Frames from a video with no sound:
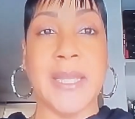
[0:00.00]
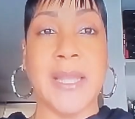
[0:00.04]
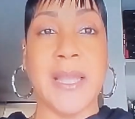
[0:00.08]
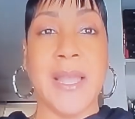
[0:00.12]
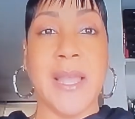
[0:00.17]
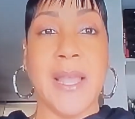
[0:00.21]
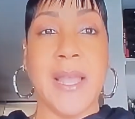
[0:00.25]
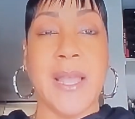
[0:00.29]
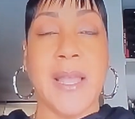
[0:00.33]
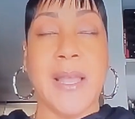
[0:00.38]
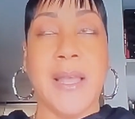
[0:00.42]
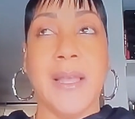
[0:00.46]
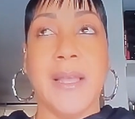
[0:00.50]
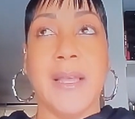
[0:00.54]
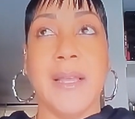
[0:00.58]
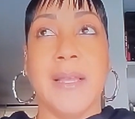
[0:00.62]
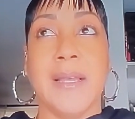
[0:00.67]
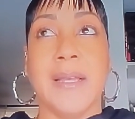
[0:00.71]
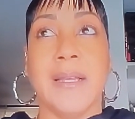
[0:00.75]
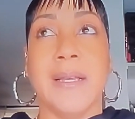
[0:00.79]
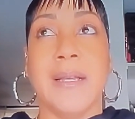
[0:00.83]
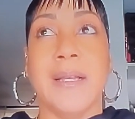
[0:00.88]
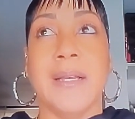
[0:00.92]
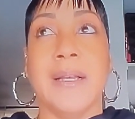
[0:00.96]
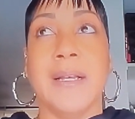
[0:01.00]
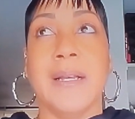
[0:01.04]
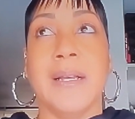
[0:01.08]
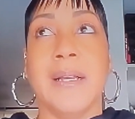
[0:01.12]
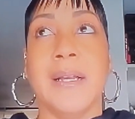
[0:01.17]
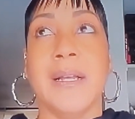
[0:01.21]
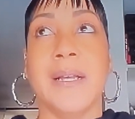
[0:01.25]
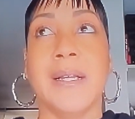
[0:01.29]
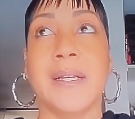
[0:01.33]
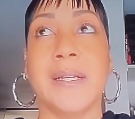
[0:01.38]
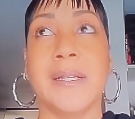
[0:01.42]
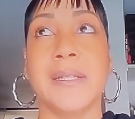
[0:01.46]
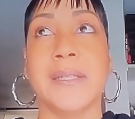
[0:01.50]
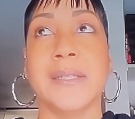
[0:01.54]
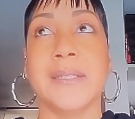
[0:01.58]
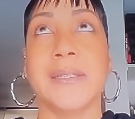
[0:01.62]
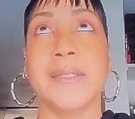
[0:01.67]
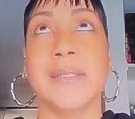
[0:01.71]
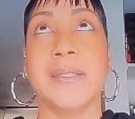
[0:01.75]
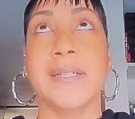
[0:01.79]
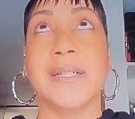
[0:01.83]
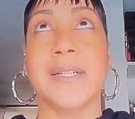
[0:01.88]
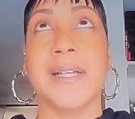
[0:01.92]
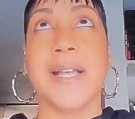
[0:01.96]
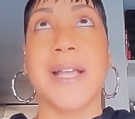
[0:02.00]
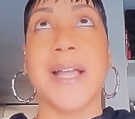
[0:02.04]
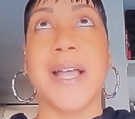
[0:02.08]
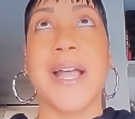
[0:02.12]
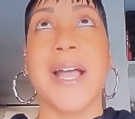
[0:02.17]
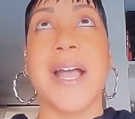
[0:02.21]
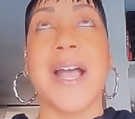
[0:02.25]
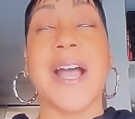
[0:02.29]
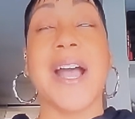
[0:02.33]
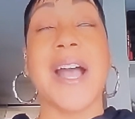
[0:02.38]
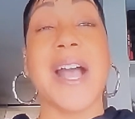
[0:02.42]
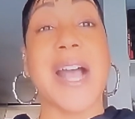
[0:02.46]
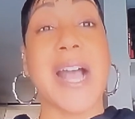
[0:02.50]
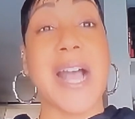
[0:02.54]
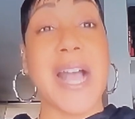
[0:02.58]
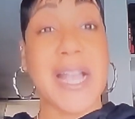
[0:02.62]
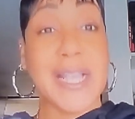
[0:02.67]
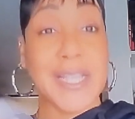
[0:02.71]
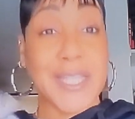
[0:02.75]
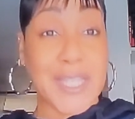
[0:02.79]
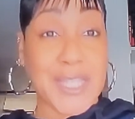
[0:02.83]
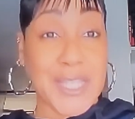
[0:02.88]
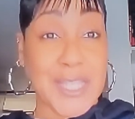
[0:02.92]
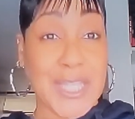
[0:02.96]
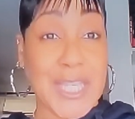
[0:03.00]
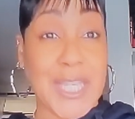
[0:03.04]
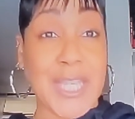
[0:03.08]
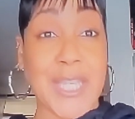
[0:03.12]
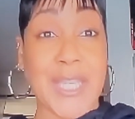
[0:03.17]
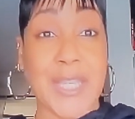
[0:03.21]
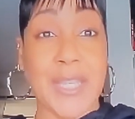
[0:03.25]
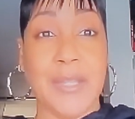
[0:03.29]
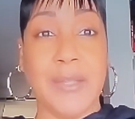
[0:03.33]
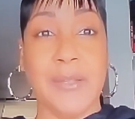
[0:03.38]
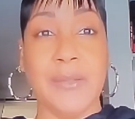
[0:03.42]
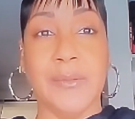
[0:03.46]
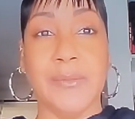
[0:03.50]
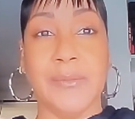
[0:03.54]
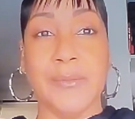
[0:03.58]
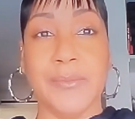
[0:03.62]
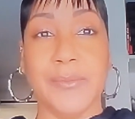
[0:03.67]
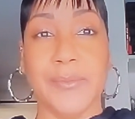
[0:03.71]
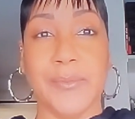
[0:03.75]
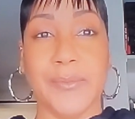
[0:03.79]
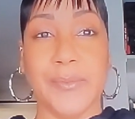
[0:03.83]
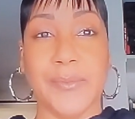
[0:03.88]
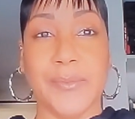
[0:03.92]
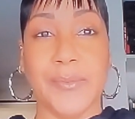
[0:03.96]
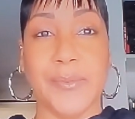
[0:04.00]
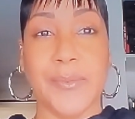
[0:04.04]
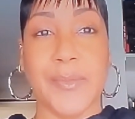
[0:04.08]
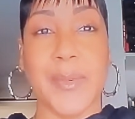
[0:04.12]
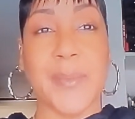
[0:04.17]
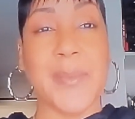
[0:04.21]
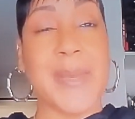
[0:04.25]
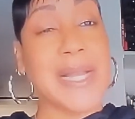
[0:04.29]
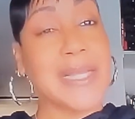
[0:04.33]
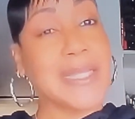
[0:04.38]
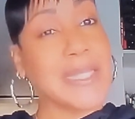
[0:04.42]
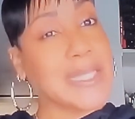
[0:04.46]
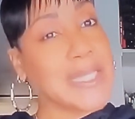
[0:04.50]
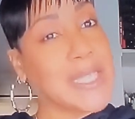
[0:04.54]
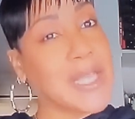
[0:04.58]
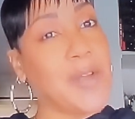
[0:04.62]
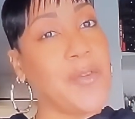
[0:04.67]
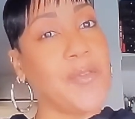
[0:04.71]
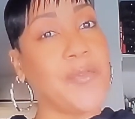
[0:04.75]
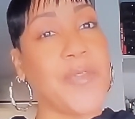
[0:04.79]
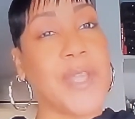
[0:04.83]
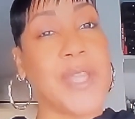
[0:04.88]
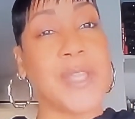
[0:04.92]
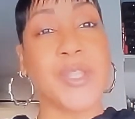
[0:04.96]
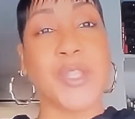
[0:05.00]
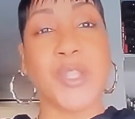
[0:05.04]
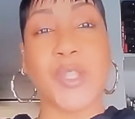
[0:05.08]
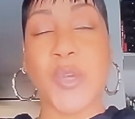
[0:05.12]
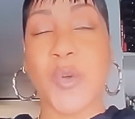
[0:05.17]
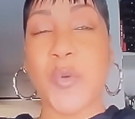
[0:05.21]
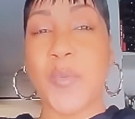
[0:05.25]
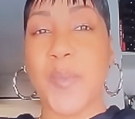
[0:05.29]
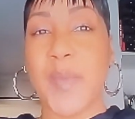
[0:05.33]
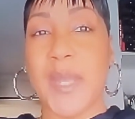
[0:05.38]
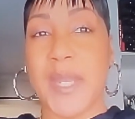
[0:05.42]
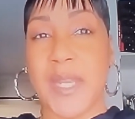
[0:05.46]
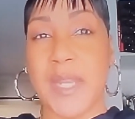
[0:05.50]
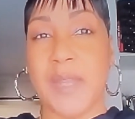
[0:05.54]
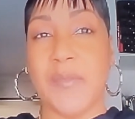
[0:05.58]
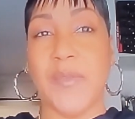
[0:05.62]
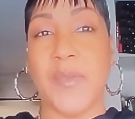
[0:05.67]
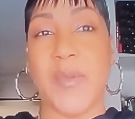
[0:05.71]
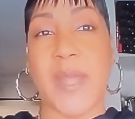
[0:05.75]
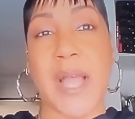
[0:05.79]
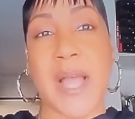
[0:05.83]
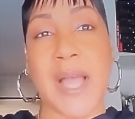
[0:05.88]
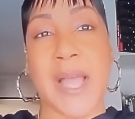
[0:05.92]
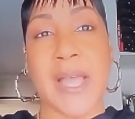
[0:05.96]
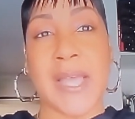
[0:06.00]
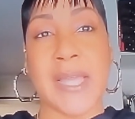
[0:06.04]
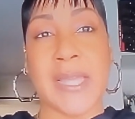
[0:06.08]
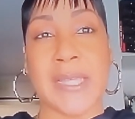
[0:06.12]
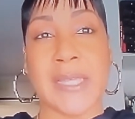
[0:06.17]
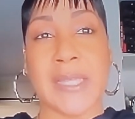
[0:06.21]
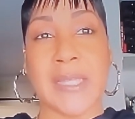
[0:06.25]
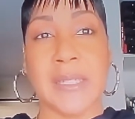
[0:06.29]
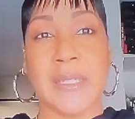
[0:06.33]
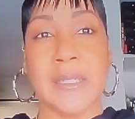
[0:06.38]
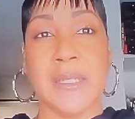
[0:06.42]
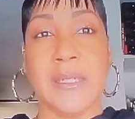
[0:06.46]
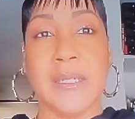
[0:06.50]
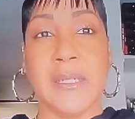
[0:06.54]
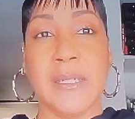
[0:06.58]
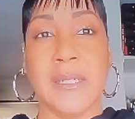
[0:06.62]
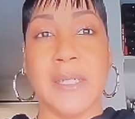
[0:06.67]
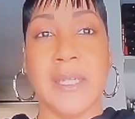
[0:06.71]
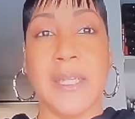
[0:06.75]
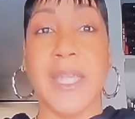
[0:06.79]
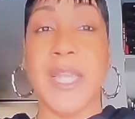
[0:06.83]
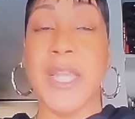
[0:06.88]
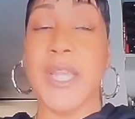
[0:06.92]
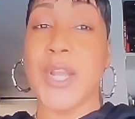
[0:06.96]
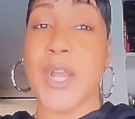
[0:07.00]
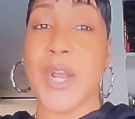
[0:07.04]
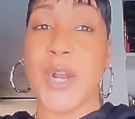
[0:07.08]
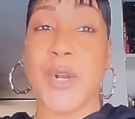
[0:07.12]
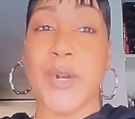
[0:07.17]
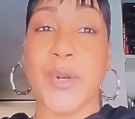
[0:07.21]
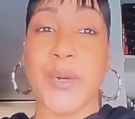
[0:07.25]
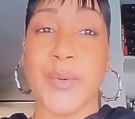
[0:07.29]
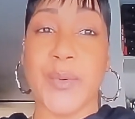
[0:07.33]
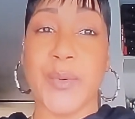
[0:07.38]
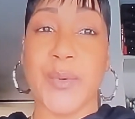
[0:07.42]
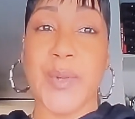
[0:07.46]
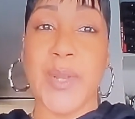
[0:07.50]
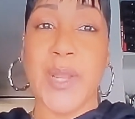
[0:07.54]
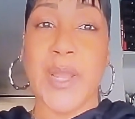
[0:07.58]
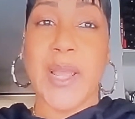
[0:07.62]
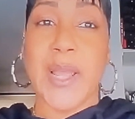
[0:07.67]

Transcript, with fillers: With women sharing their reactions. I see myself and so many of you guys in her